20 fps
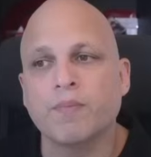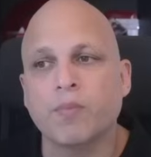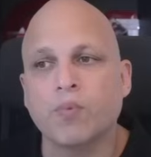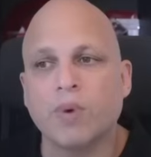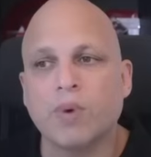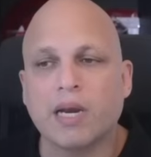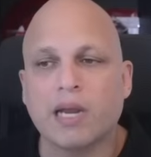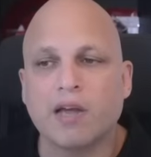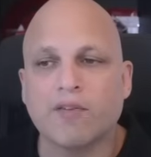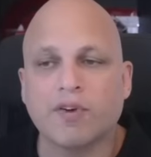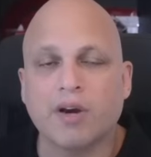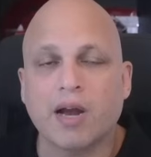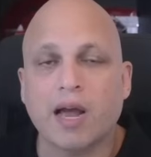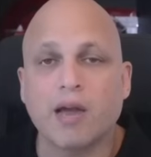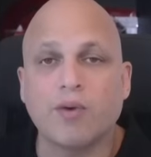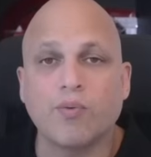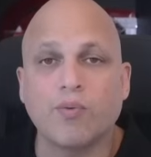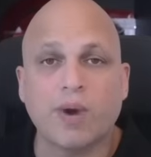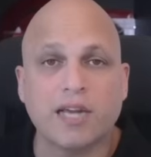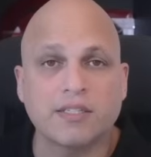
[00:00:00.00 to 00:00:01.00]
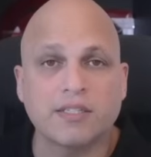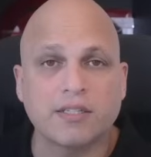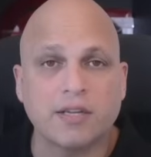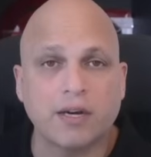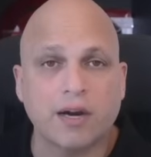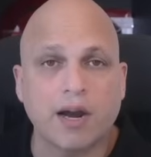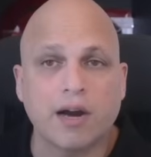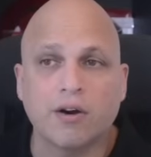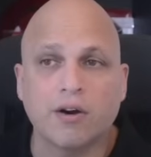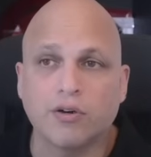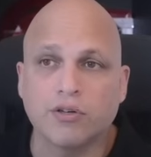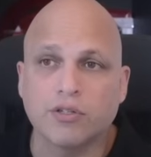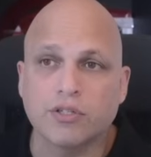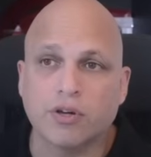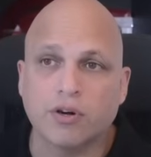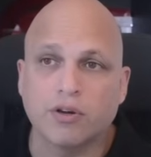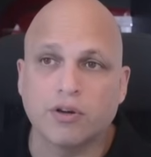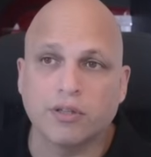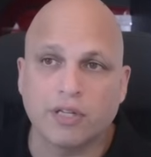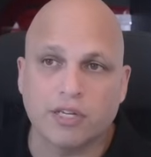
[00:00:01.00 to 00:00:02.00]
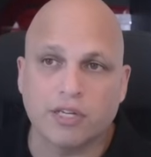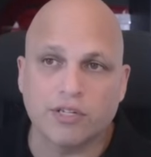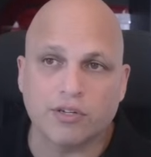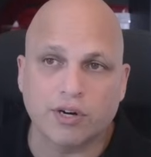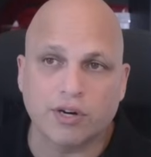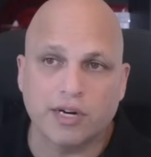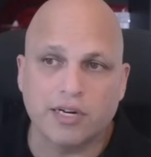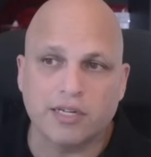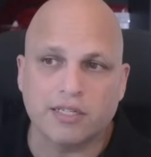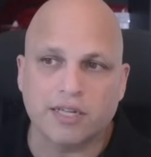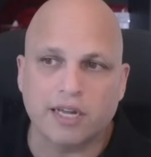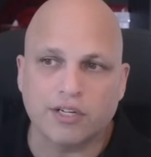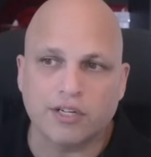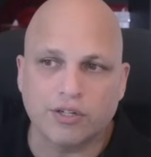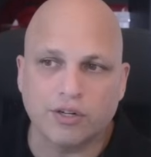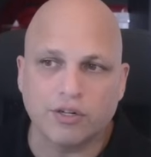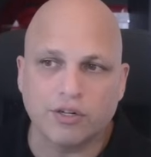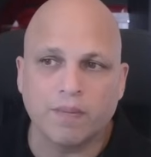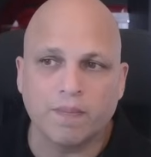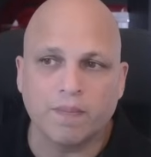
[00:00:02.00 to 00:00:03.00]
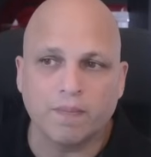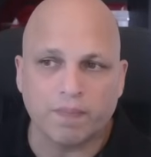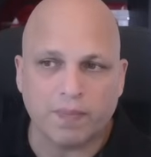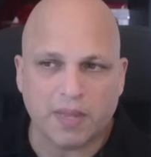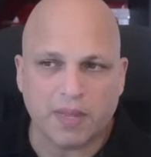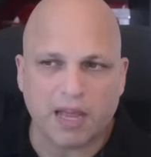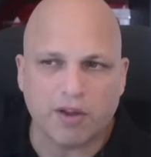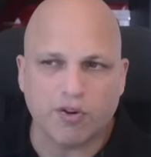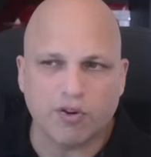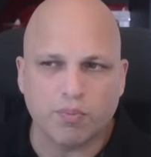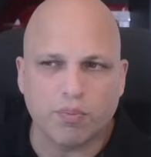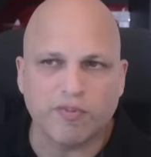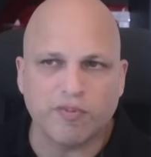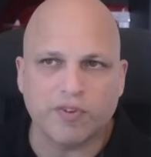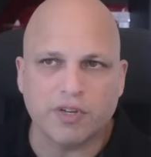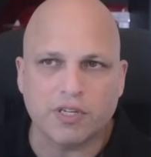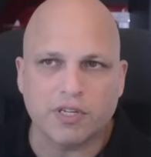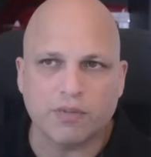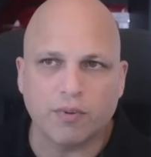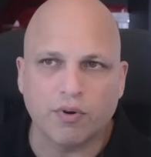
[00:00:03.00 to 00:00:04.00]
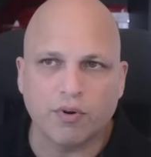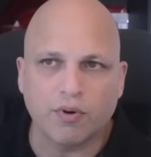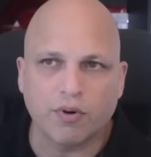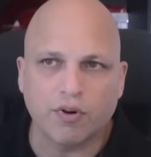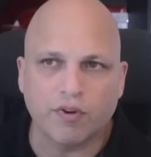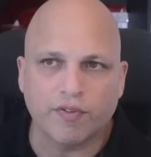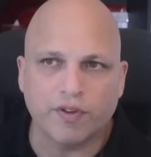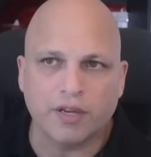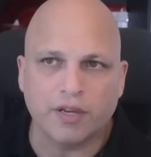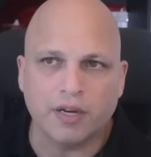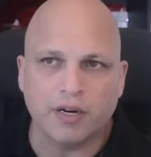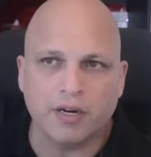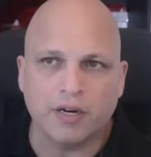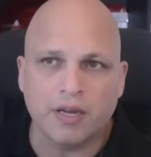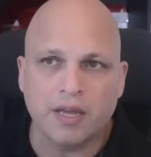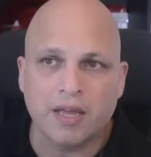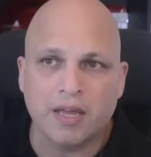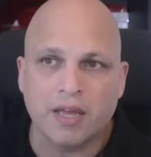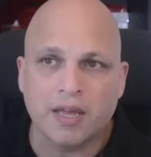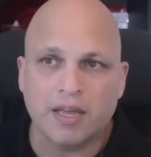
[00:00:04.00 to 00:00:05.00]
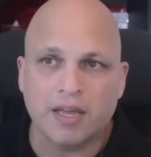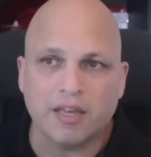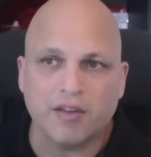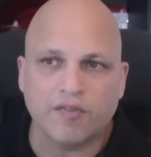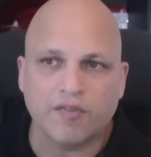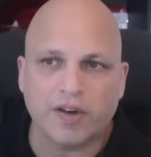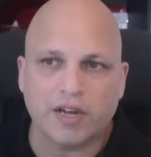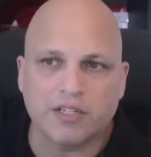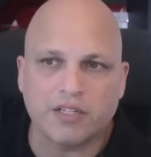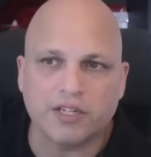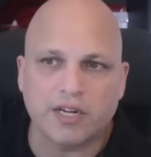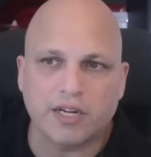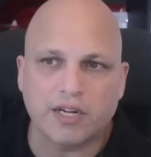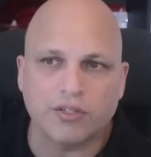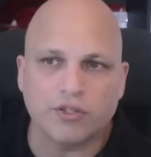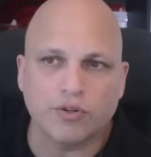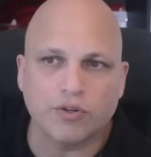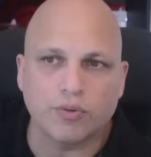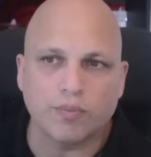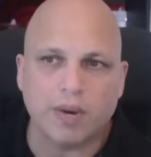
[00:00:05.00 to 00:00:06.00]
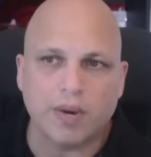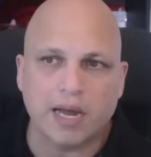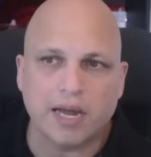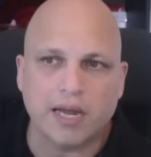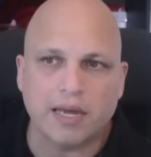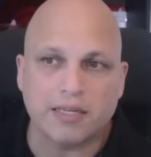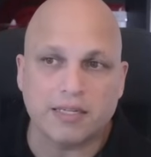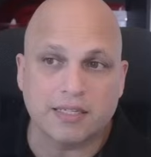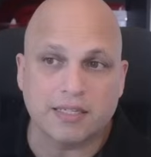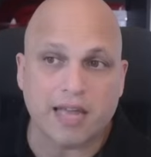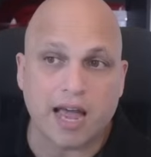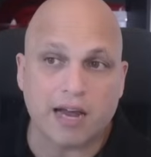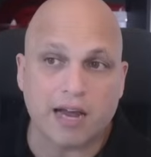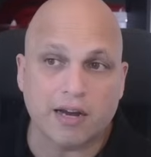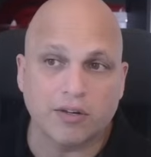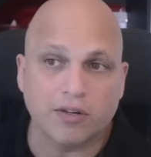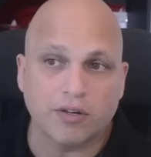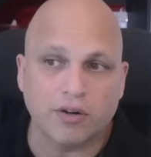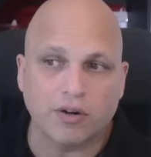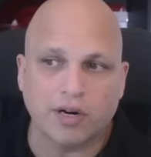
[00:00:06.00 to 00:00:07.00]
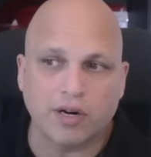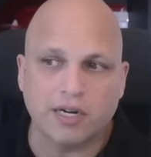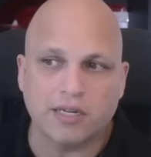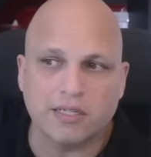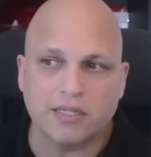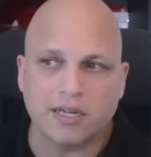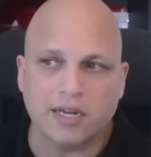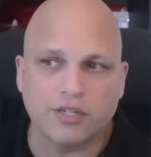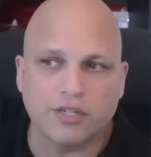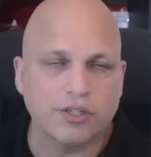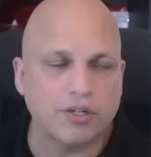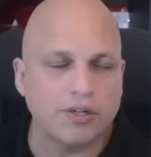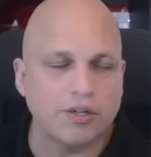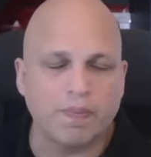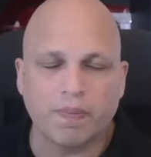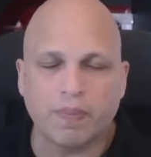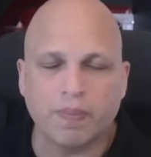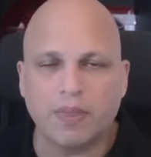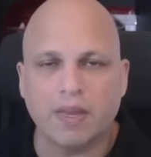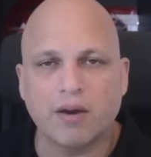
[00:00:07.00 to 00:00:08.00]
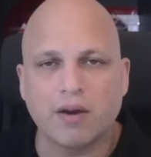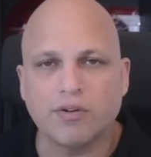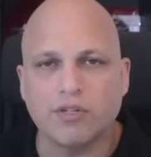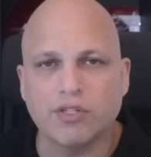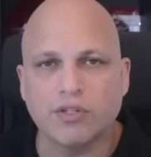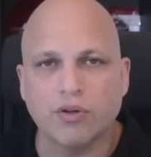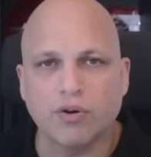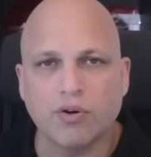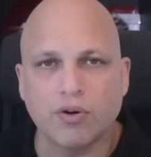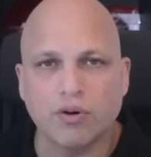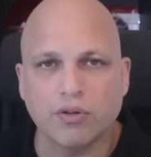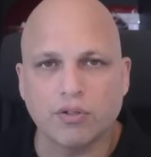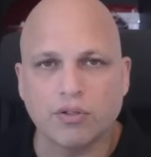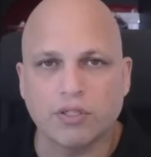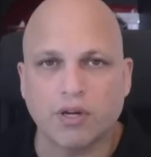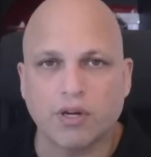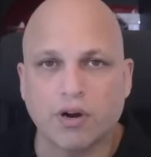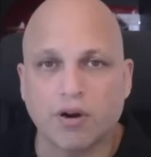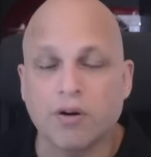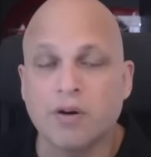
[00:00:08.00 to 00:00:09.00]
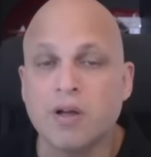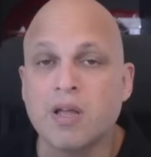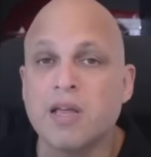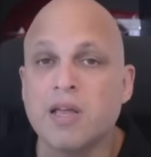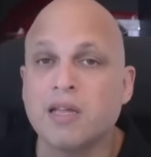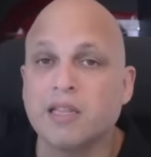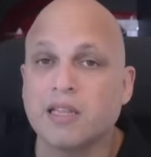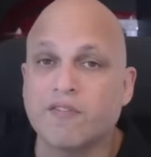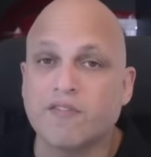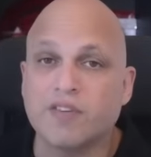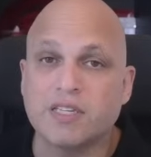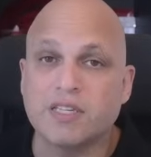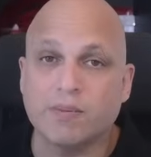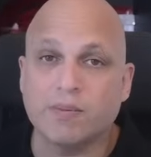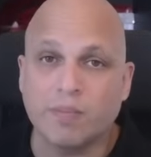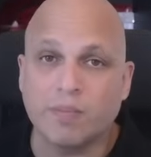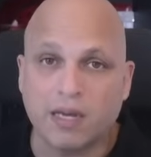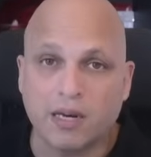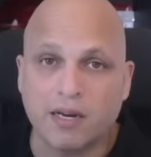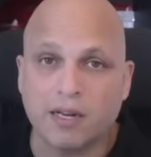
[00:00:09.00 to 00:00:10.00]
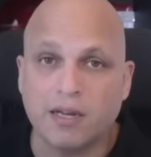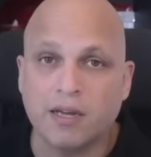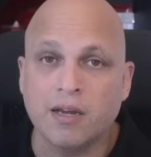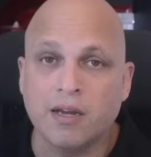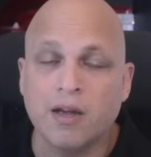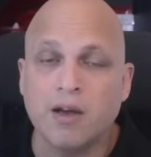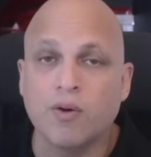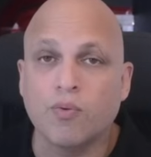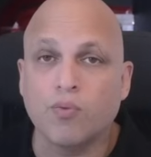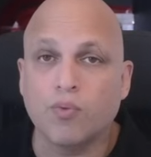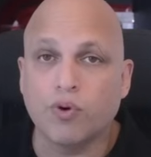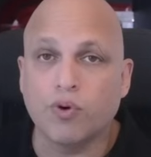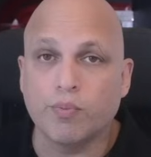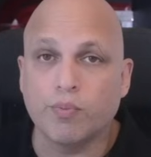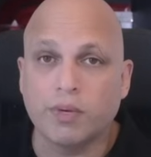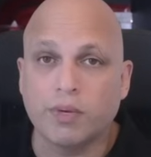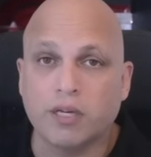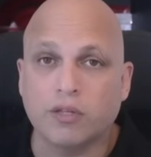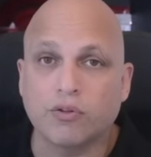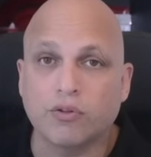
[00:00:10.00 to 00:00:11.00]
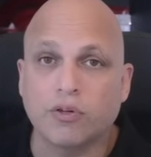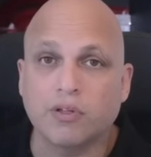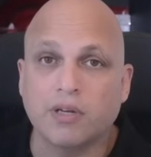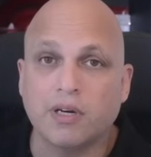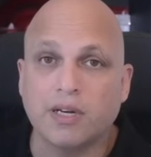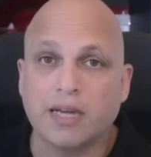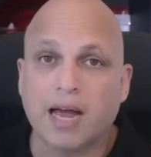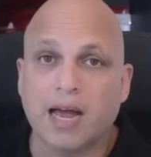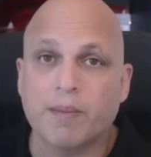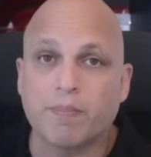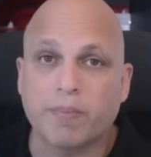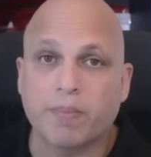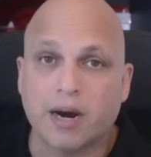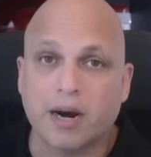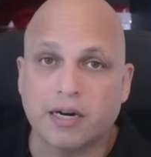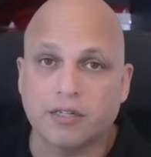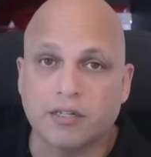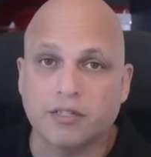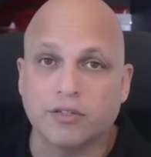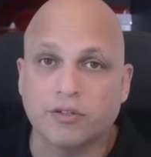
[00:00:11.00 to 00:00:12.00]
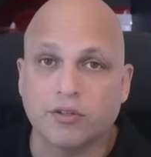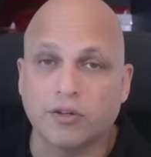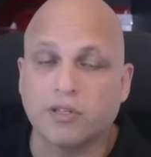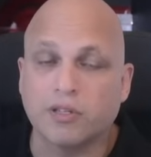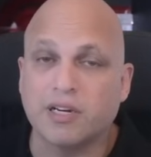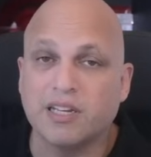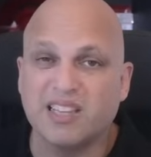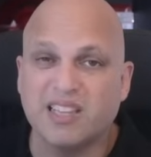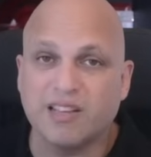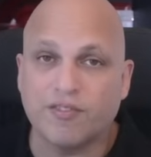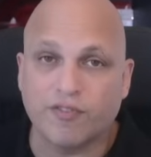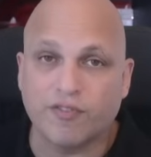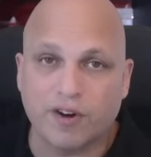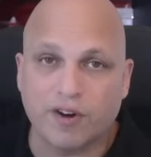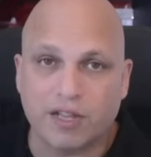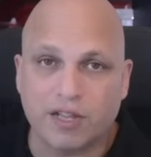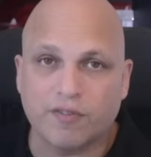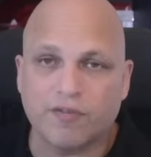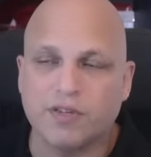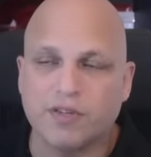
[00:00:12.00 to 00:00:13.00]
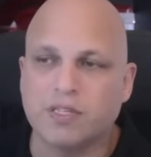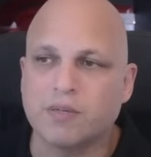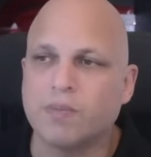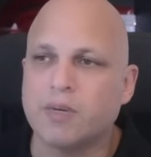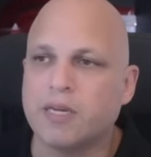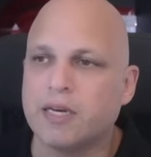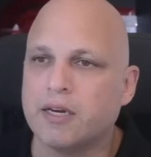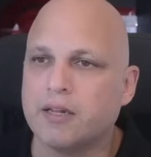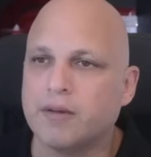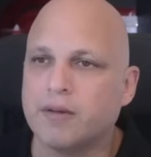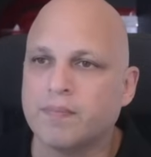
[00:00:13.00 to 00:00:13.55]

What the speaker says: Whenever I register a host on this organization, they will be visible over here. If I change to my second organization, there is no host at all. The visibility will be totally apart, totally different visibility.